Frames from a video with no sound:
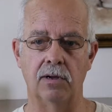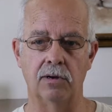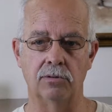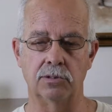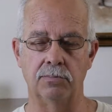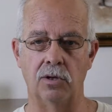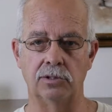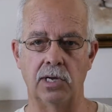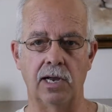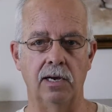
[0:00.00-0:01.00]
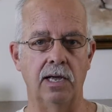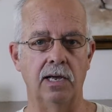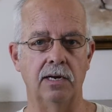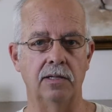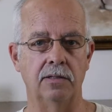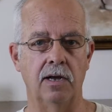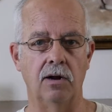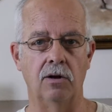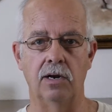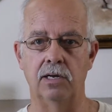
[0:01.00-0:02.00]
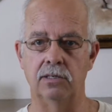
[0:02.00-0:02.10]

There's Multilin and there